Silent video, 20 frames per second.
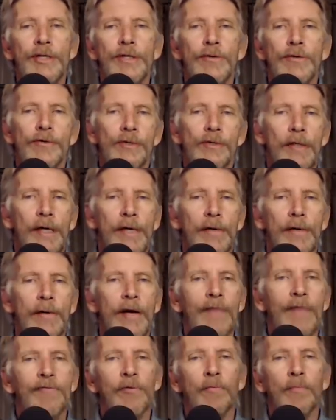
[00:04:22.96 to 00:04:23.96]
years later,
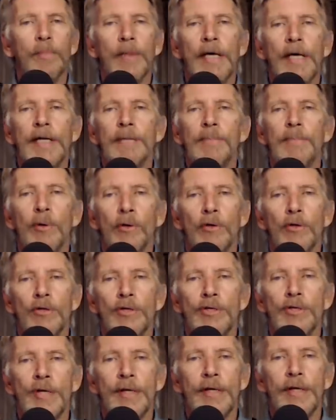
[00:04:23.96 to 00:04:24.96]
after bloody
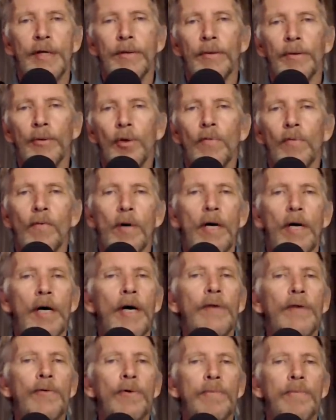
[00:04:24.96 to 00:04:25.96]
purges that killed over
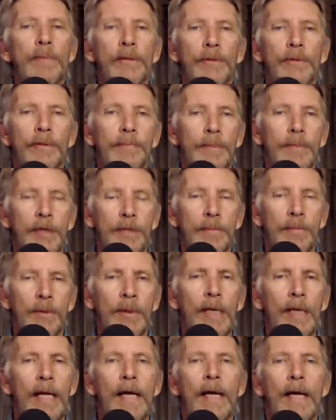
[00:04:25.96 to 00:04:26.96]
100 million
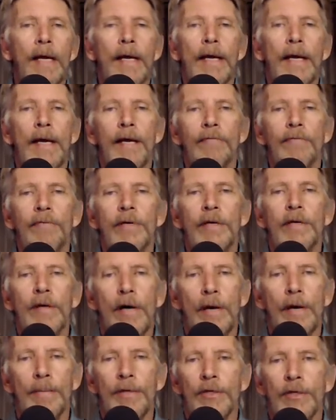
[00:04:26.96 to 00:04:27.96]
people, every
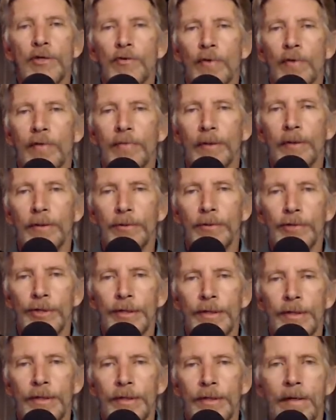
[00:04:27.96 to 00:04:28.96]
communist
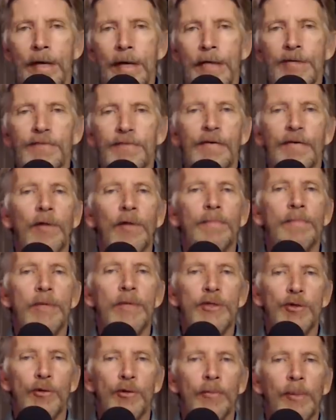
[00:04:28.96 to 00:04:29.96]
revolution has failed
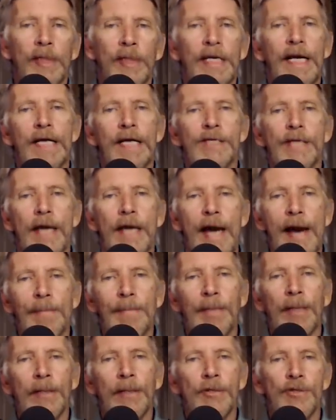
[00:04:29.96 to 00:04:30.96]
miserably as
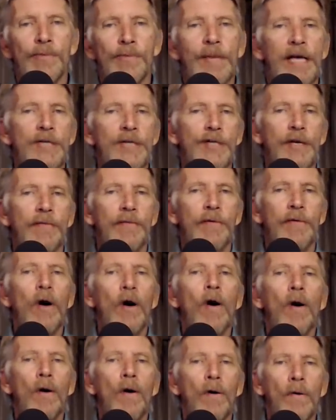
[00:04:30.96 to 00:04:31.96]
capitalism has given
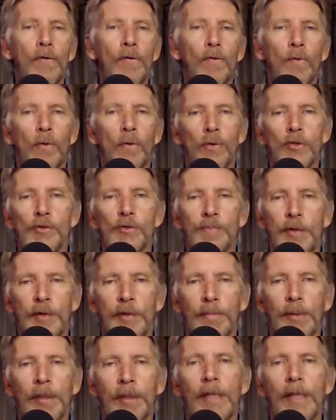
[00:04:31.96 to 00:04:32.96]
all the world's
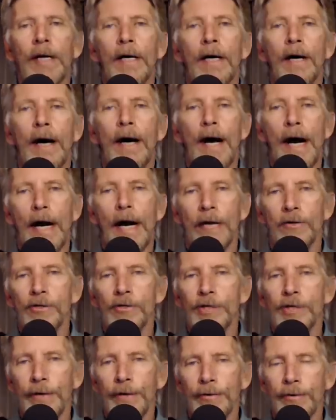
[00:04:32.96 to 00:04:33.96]
people a higher
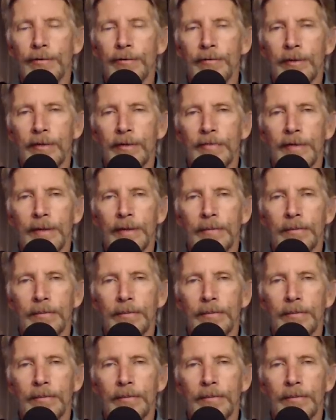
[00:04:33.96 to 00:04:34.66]
standard of living.